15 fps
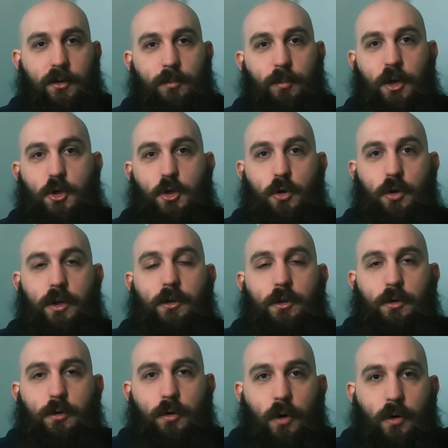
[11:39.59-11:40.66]
to make sure that
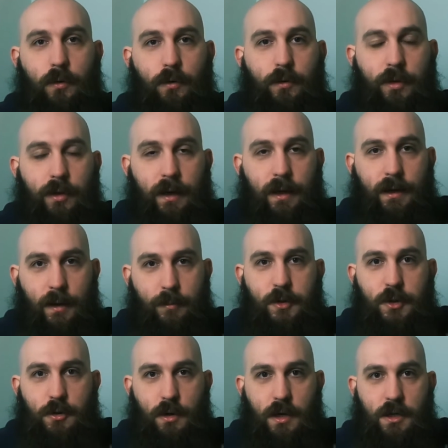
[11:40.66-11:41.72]
you don't think I'm
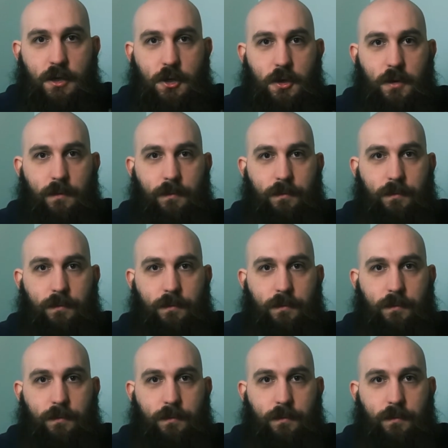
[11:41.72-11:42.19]
strange.